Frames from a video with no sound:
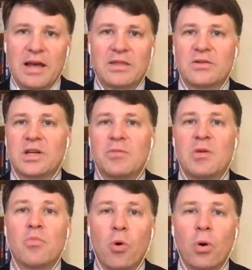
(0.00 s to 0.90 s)
and that there's going
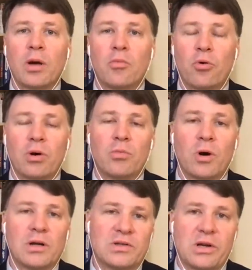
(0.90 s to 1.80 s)
to be more and more and
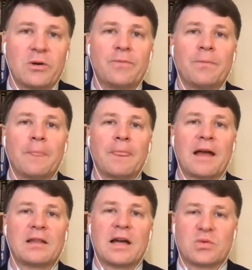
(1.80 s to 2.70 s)
more. And so
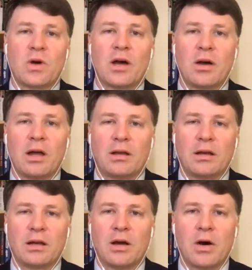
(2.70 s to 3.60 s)
that that's why
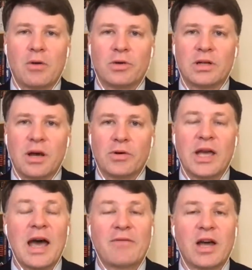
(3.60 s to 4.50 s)
you know I would I would
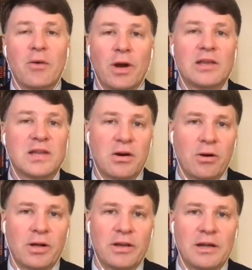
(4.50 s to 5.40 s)
caveat what I said
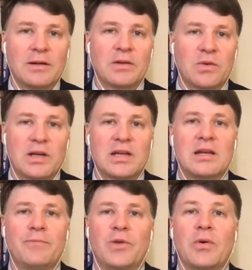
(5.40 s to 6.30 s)
earlier that that's why I
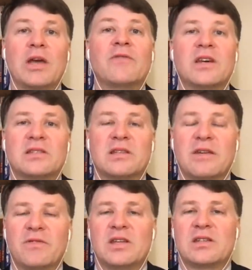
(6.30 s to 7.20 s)
said you know if this
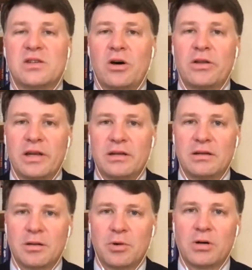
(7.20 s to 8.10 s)
if this is all that
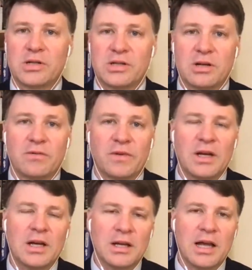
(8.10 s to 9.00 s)
emerges, you know,
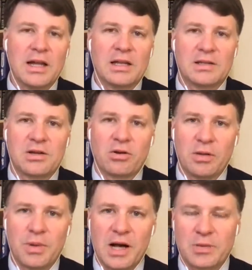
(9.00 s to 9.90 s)
it, it's
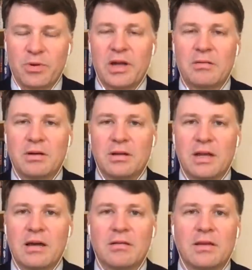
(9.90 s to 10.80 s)
certainly possible that
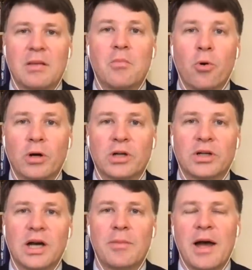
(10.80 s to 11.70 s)
that that more
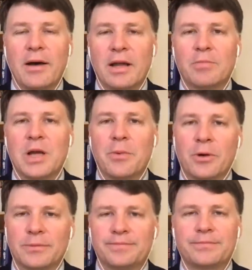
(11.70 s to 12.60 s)
could come out, and
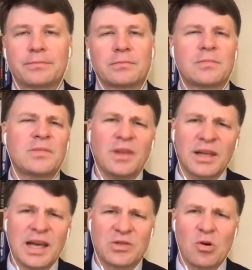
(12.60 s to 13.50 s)
people
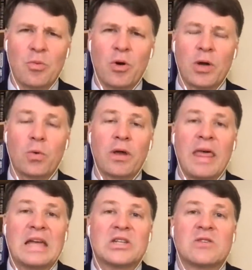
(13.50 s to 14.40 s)
get to a point where
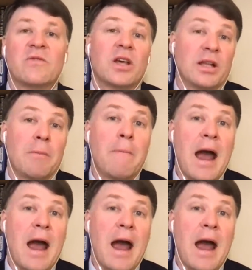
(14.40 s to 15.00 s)
they just feel